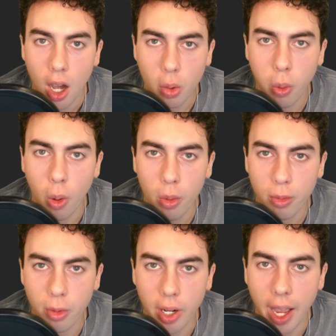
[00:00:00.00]
A
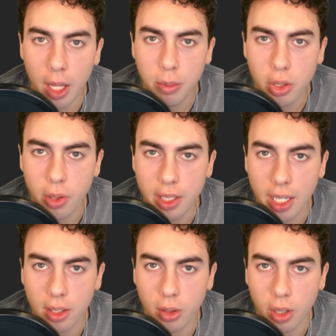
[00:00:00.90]
quote for Elm Street
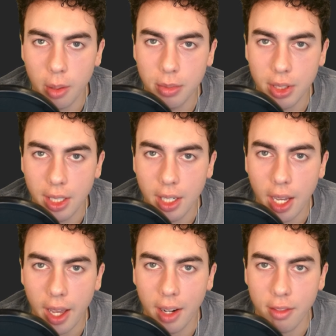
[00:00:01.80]
Dental comes in
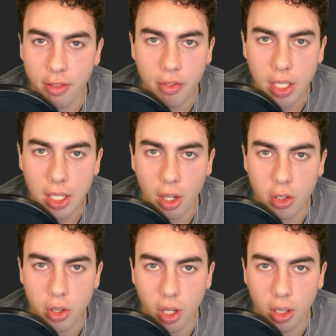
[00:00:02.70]
at
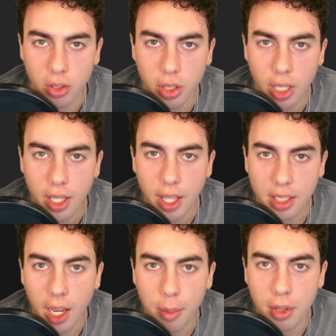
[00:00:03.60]
$1,500.
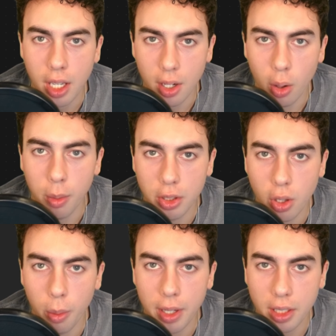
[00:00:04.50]
Except, and
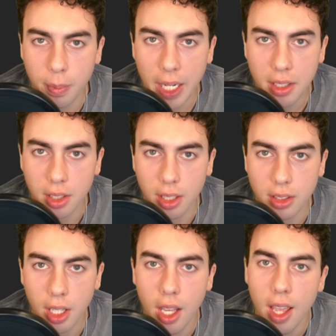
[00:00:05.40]
almost nobody expects
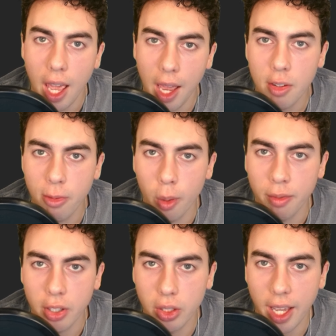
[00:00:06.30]
this, every
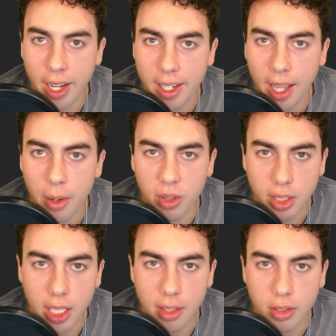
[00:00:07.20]
form field n8n
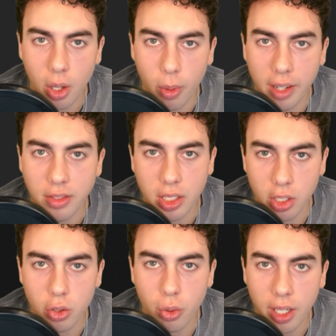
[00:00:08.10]
receives arrives
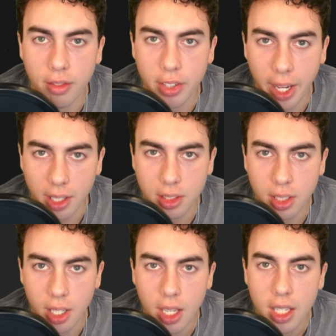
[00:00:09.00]
as a string of
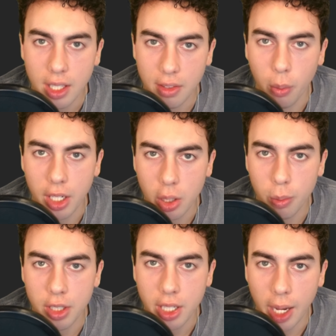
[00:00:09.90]
text, even when a
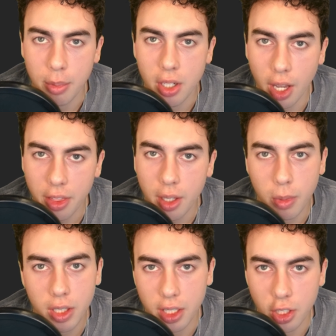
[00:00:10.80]
human typed
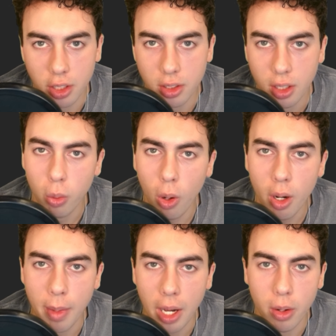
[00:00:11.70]
nothing but digits. The
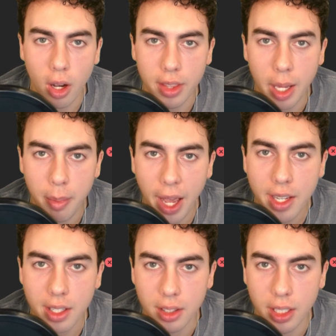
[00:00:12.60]
quote amount on that
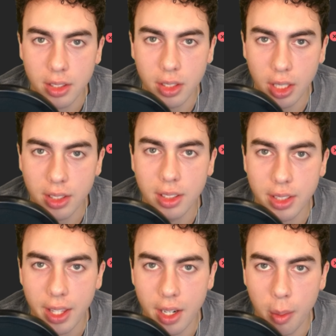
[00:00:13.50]
packing list doesn't
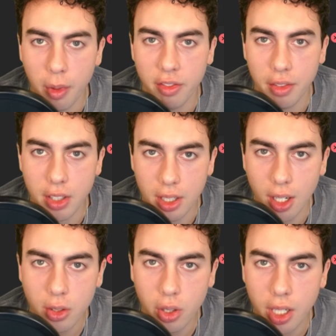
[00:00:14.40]
say the number
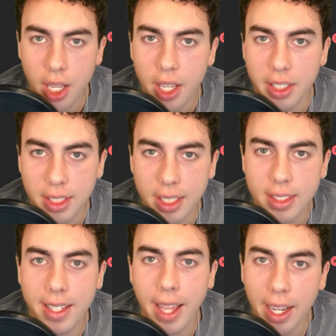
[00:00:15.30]
1500, it
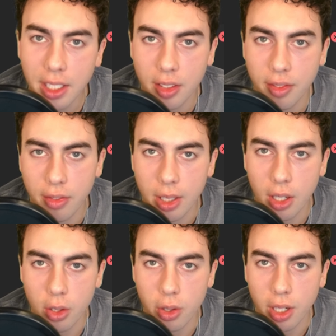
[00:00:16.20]
says the text
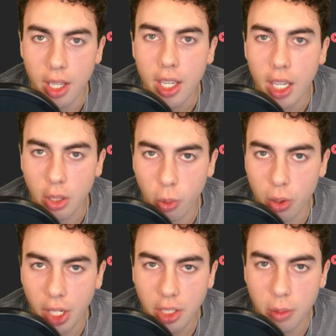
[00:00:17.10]
1500, in
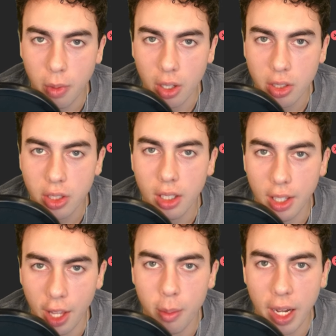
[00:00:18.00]
quotation marks,
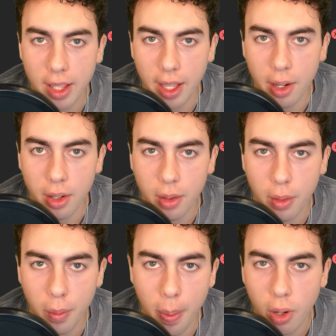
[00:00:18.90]
letter by letter.
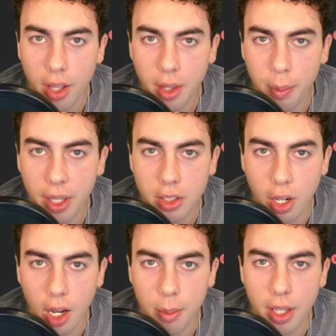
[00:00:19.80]
Run the big
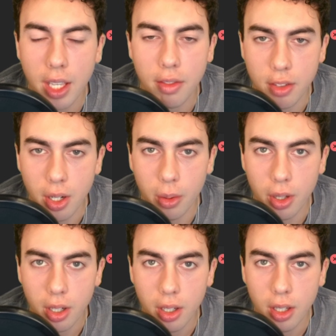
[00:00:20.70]
job if
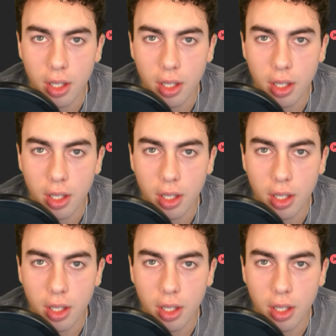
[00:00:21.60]
node,